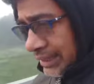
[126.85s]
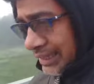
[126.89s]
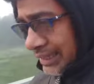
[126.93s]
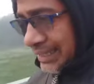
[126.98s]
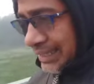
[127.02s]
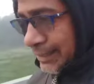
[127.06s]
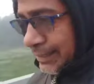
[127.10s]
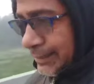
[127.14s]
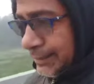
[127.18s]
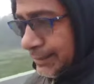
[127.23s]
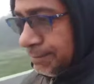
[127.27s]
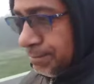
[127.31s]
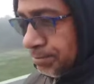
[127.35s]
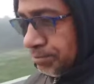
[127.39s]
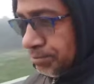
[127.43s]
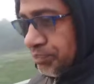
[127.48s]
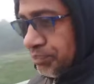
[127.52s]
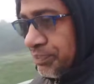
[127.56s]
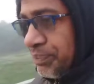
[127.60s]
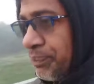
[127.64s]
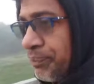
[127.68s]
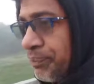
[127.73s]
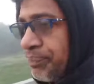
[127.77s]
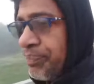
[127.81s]
um
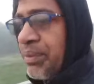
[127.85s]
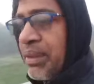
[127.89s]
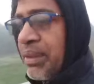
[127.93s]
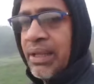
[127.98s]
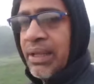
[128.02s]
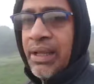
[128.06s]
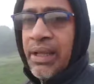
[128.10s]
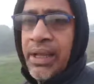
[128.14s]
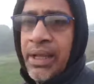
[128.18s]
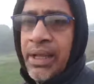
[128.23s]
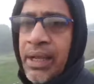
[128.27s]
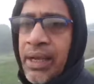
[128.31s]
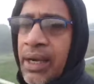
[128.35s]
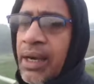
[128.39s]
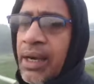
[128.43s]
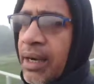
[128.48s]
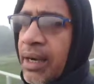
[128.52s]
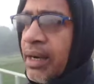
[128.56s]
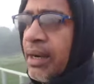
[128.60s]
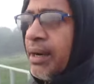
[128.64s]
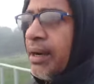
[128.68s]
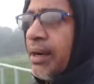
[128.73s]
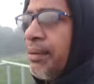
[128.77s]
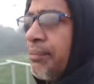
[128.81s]

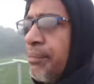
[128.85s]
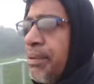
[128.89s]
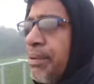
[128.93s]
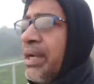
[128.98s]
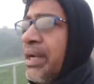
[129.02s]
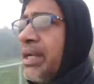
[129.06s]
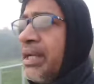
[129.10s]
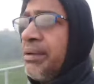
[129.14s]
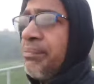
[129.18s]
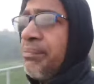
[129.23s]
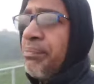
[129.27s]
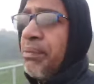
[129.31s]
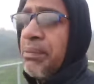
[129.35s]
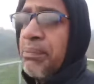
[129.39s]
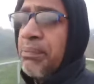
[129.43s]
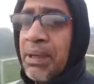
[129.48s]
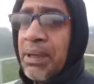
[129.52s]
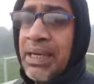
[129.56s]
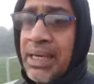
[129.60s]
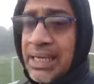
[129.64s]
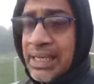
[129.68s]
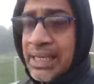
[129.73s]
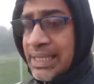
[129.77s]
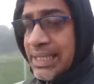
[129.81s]
Many
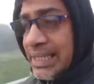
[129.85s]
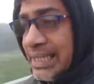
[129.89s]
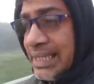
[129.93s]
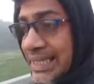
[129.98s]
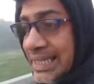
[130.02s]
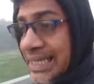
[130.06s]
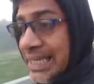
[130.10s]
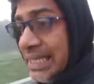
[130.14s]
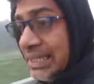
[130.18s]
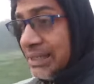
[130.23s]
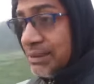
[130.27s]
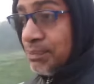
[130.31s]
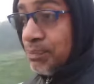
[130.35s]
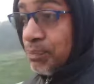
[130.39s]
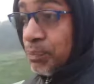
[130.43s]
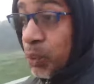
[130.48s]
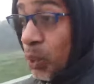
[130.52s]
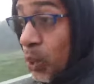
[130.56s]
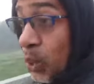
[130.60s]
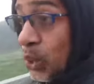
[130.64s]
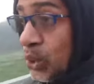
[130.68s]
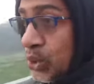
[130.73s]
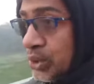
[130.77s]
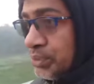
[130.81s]
people read
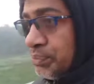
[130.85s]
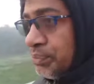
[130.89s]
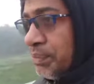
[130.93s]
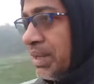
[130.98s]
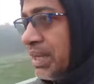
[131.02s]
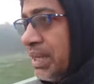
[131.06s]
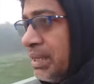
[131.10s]
books.